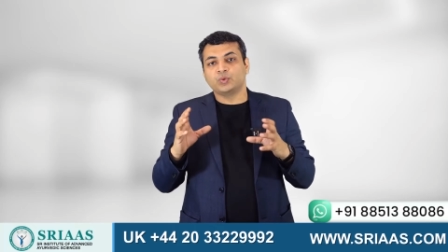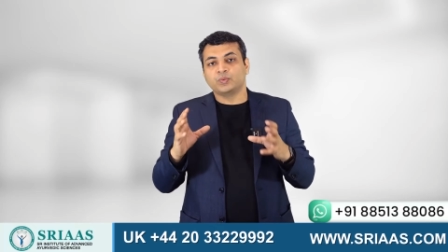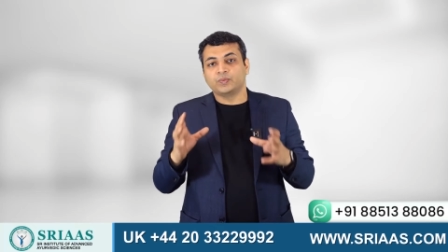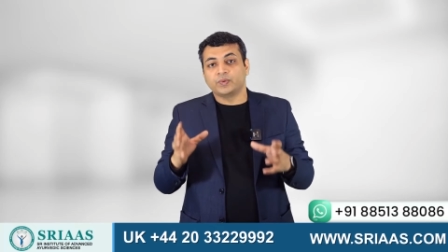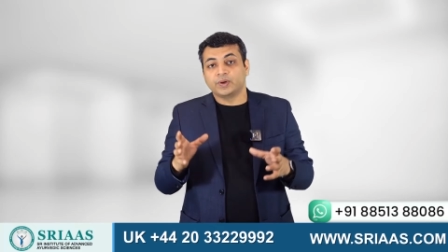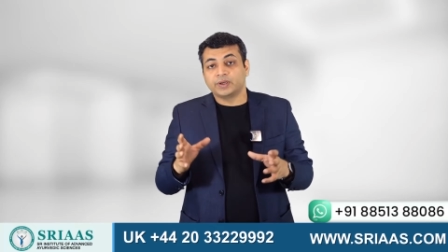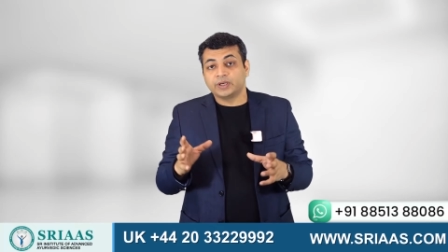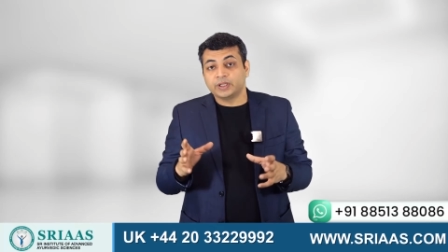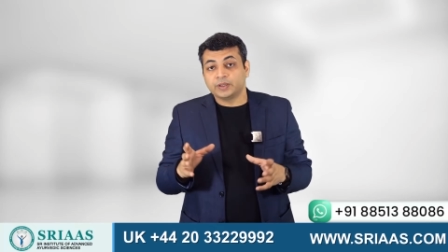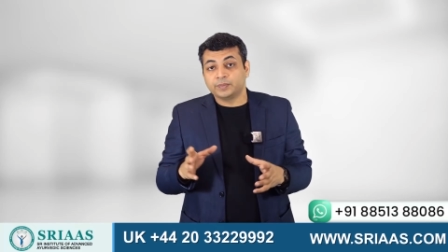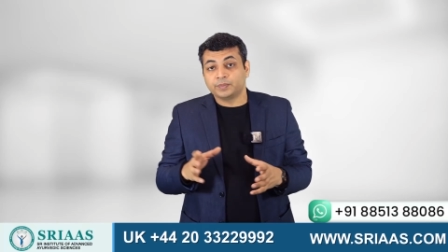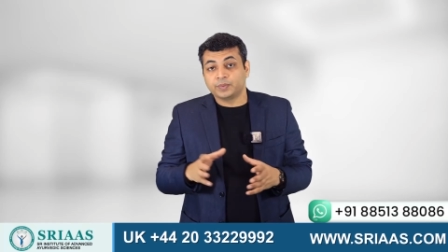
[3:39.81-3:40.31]

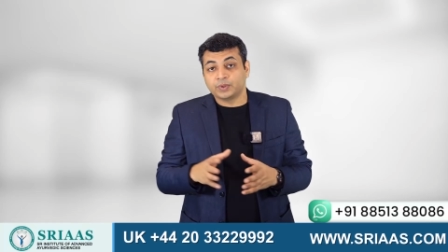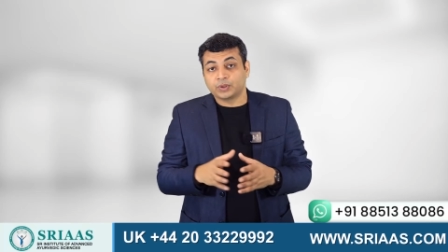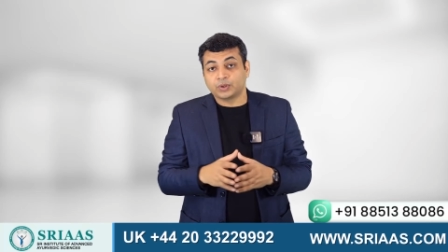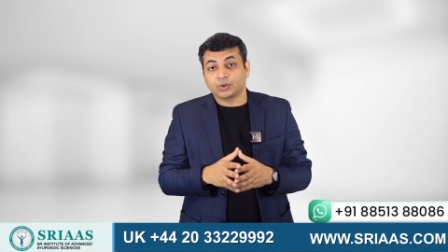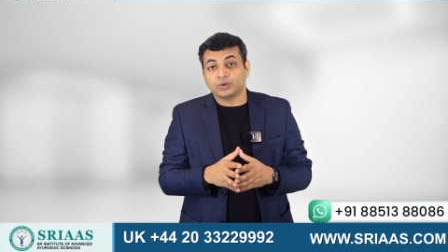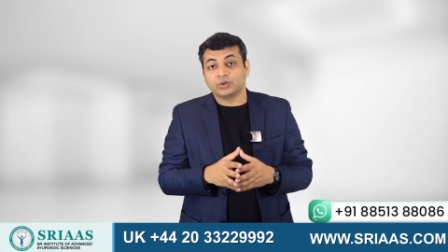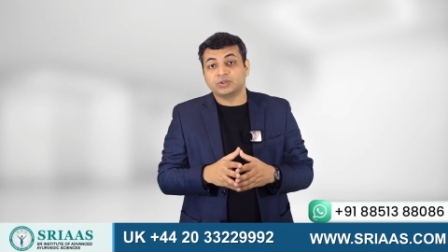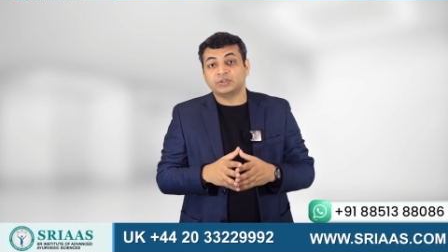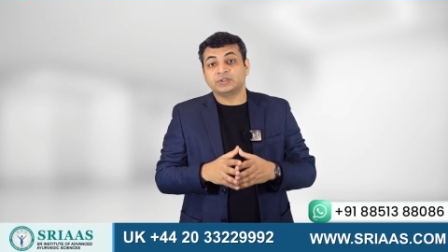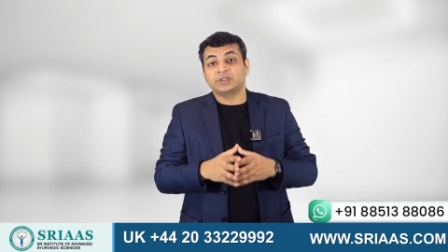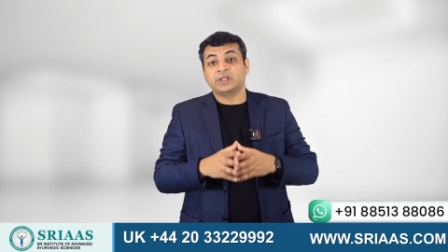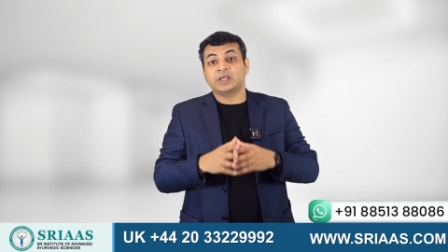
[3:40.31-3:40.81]
worry
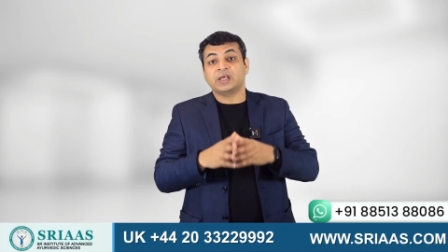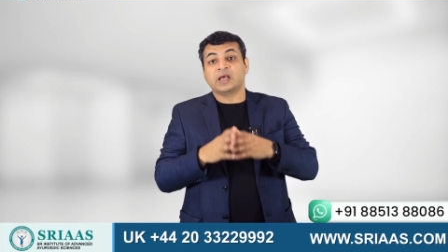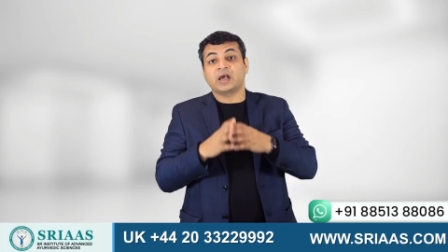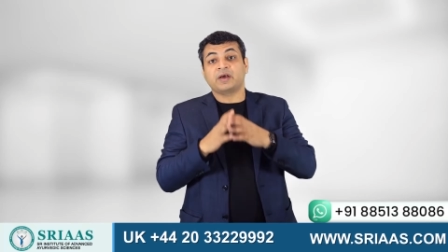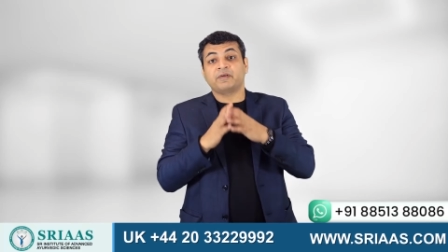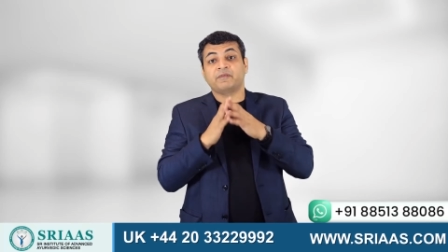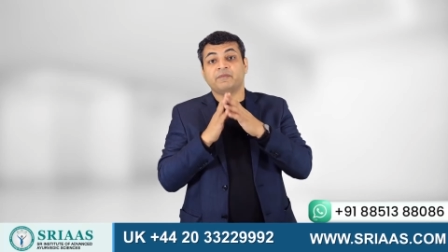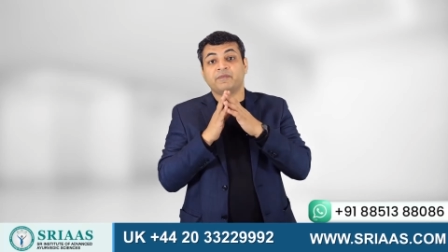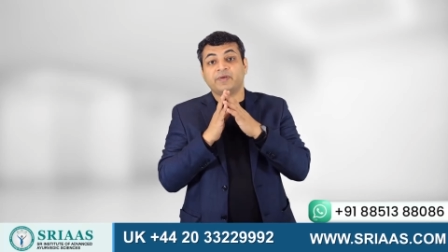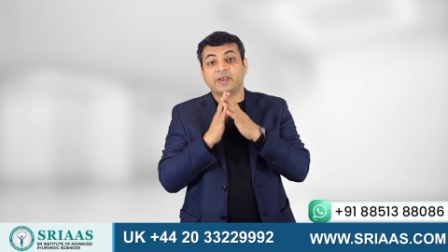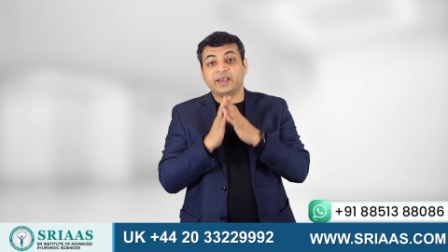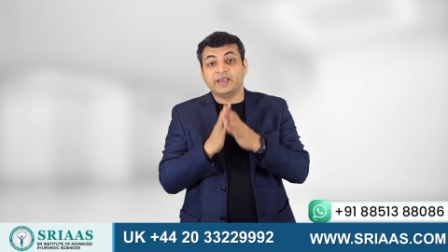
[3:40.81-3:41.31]
because there
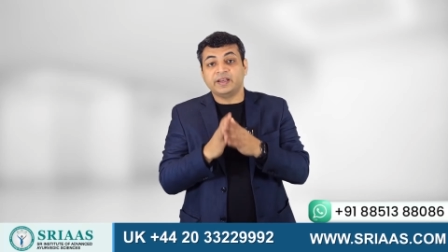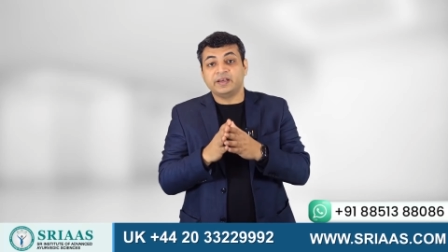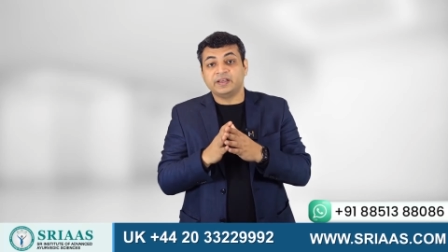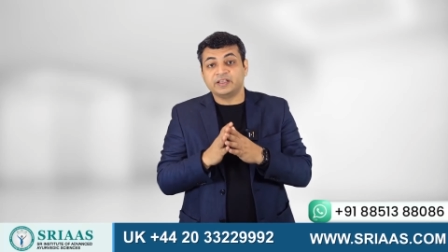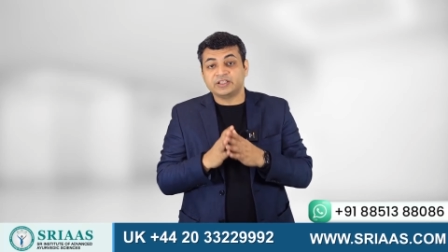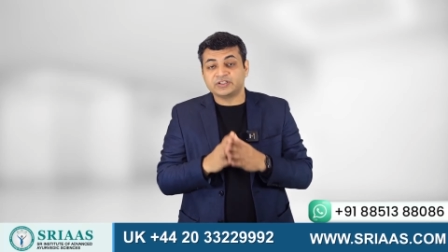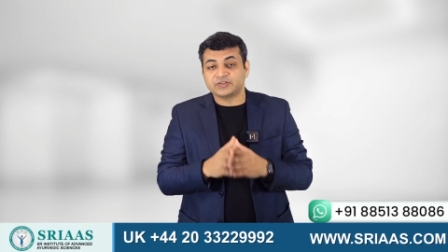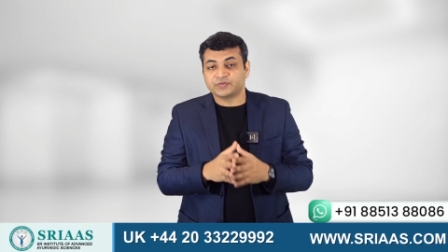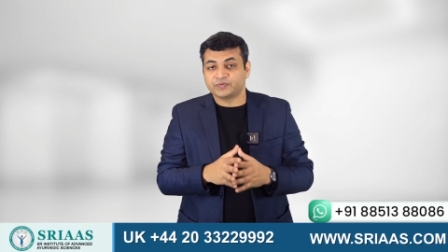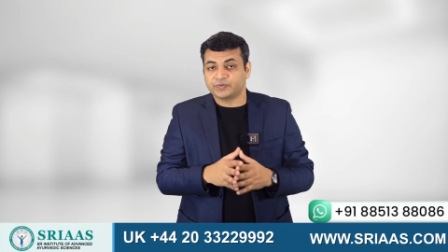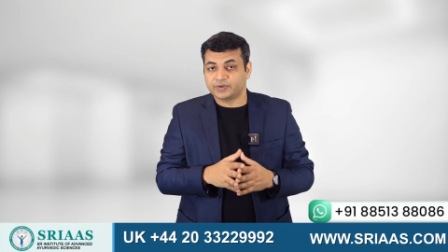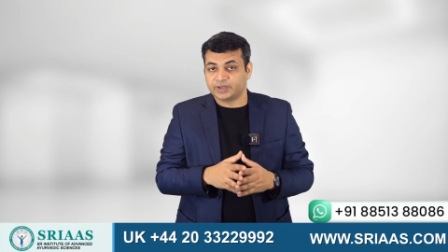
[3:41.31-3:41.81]
are
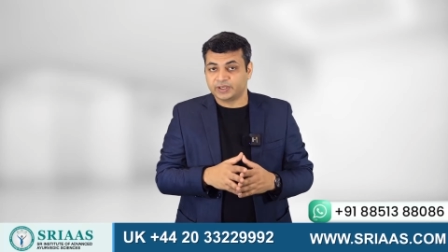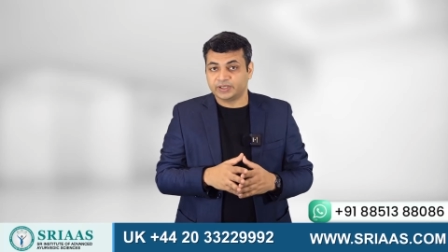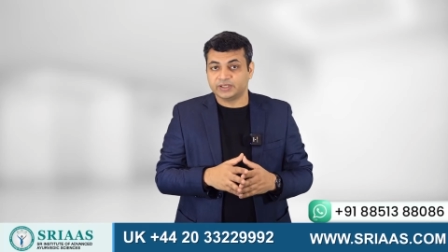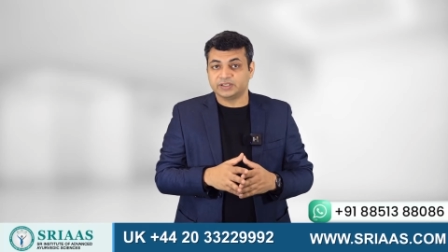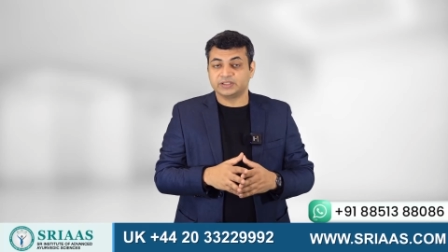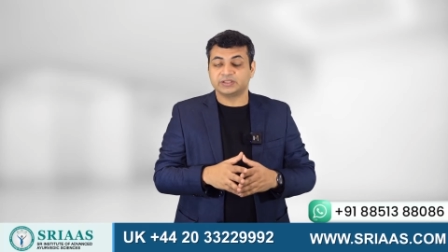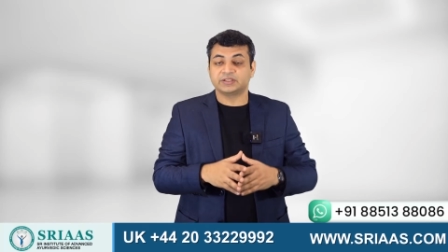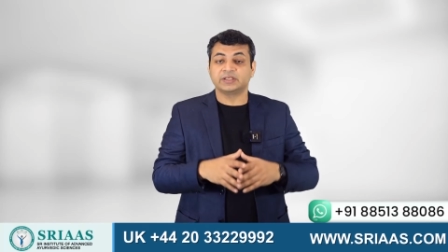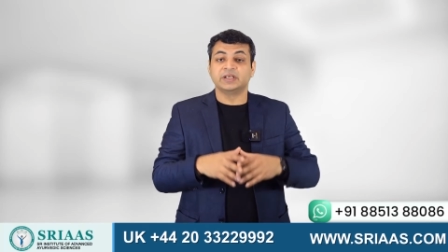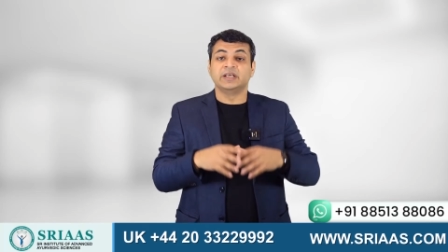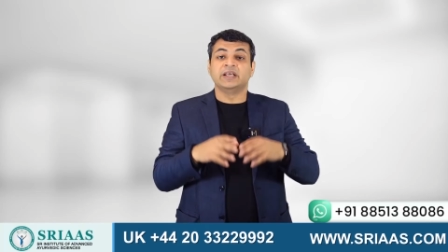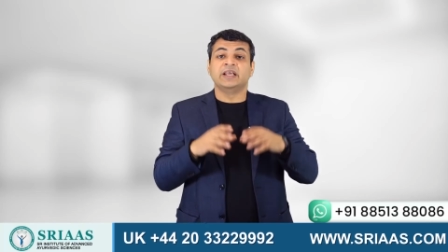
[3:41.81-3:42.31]
various
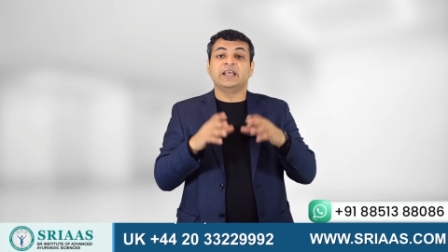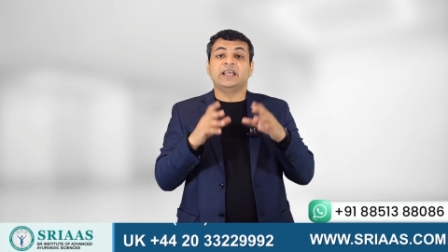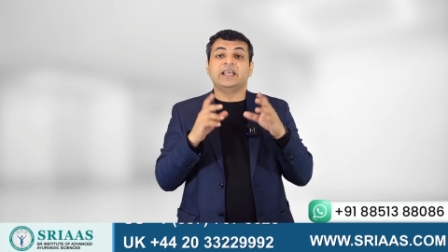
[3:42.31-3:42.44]
ways